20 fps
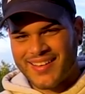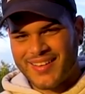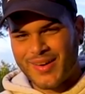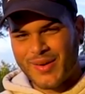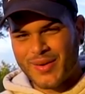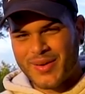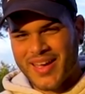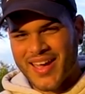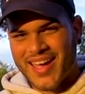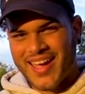
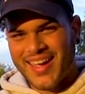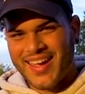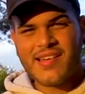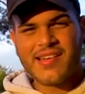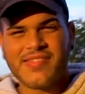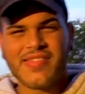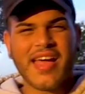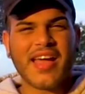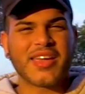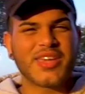Okay,
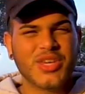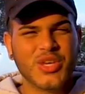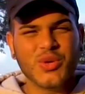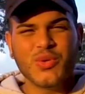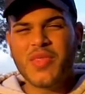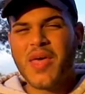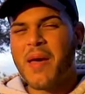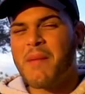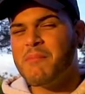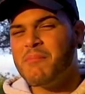now
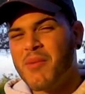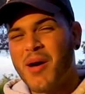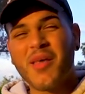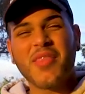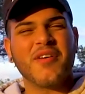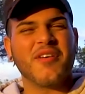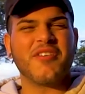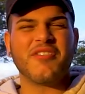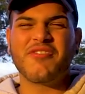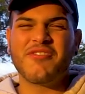cue that
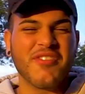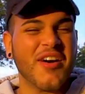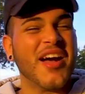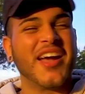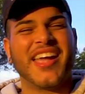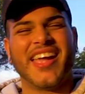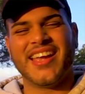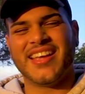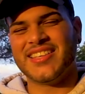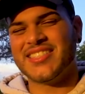
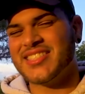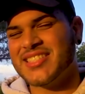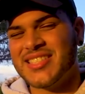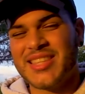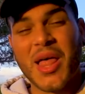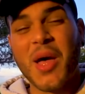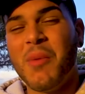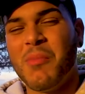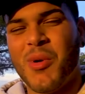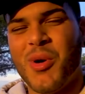motherfucking
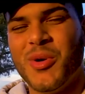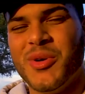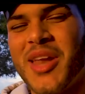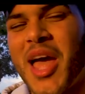slow-mo